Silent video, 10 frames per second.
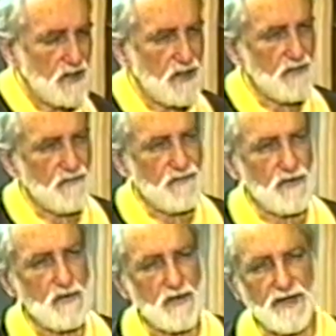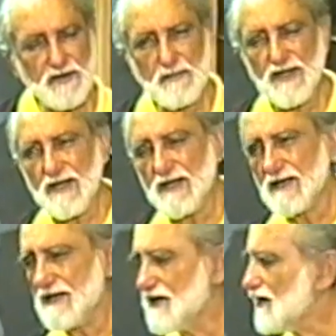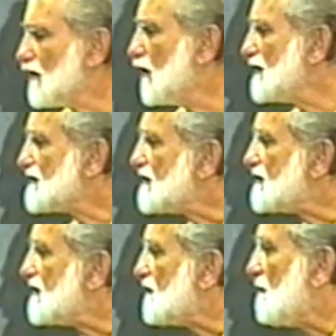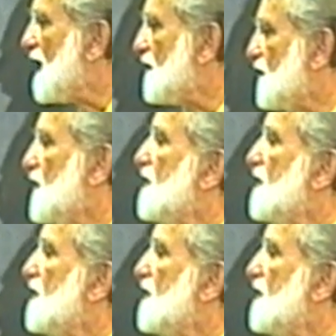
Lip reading: If you want to be inquisitive about